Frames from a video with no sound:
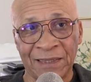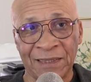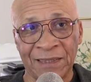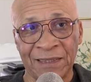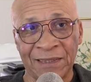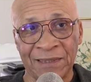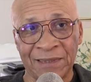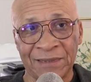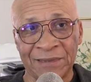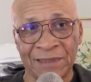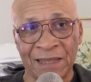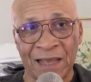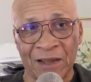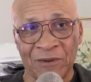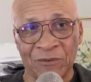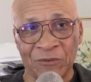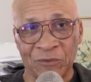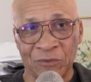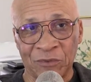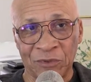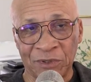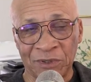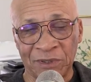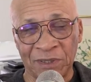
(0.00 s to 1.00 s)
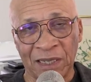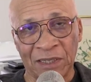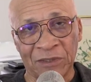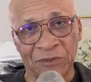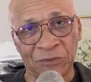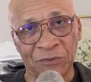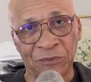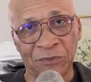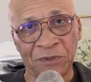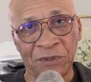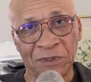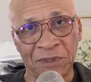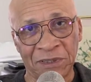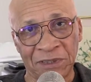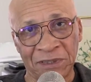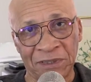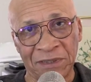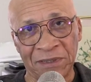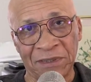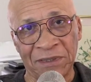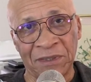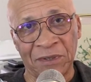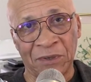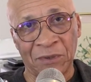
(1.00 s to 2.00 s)
that's really,
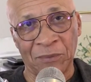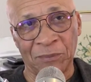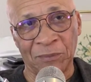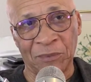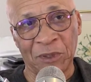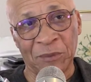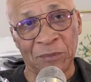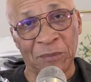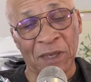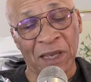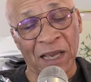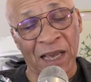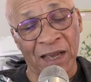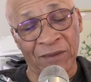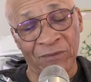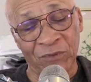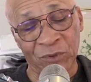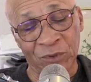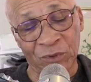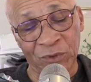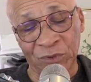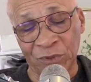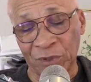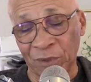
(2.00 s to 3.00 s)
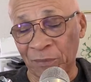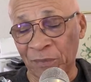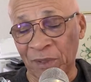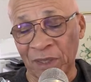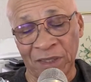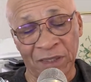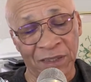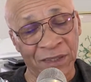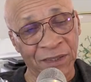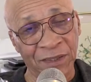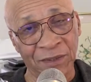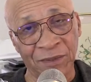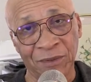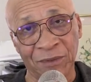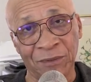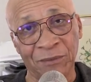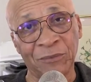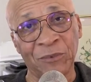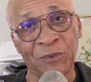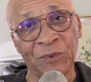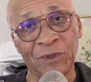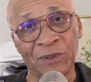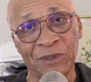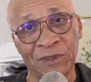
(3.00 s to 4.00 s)
it may have to do something legal.
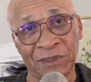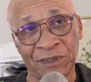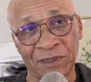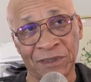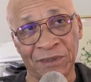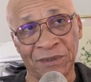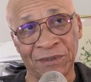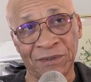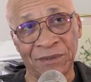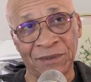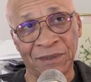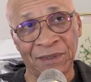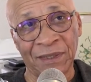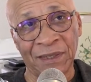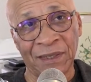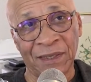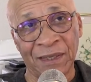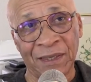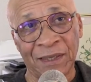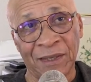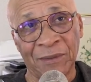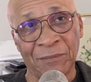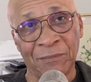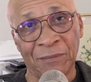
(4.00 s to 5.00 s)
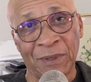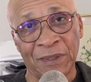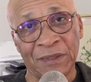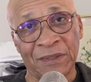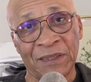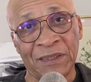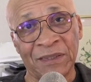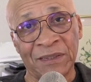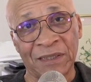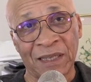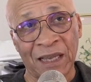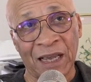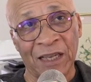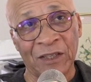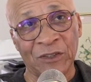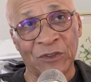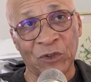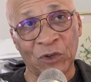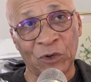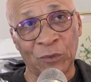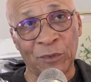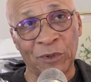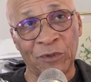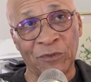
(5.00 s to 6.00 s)
We'll see. But this guy is
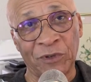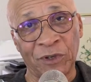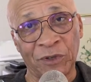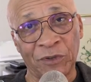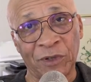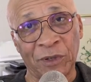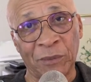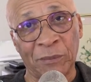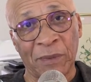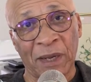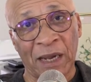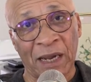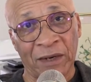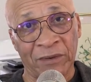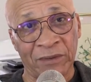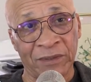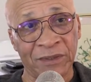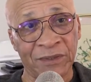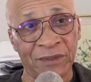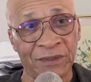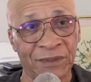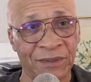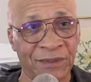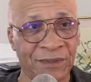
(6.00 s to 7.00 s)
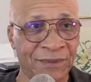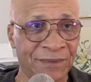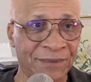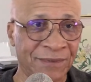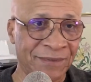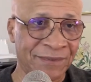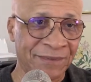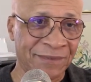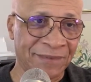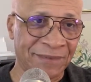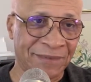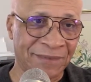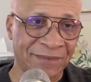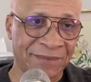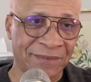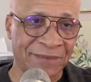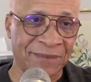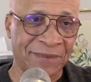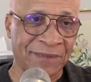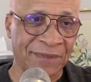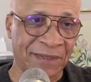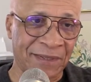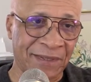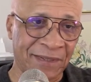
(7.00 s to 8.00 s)
going to be very embarrassed.
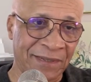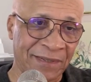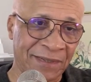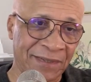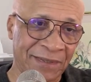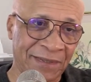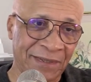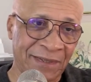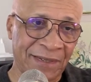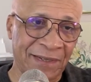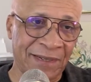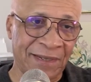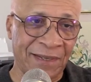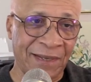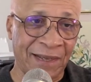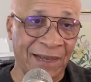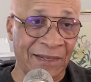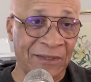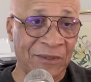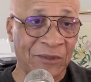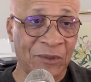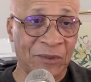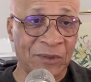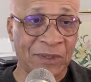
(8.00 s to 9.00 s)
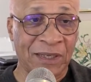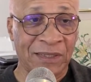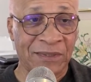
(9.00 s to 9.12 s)
Okay, I know that it's